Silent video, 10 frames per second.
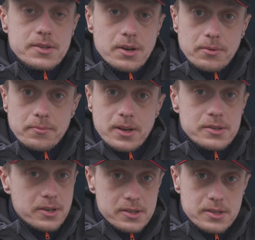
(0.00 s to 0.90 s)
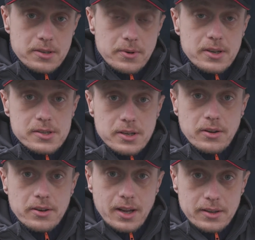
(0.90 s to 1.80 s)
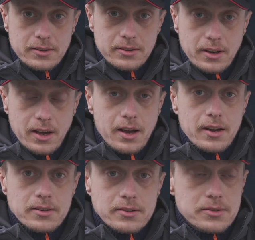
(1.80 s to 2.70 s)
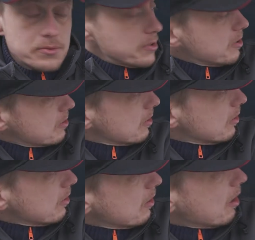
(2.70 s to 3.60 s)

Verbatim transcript: So, as you can see, we are still on land and recently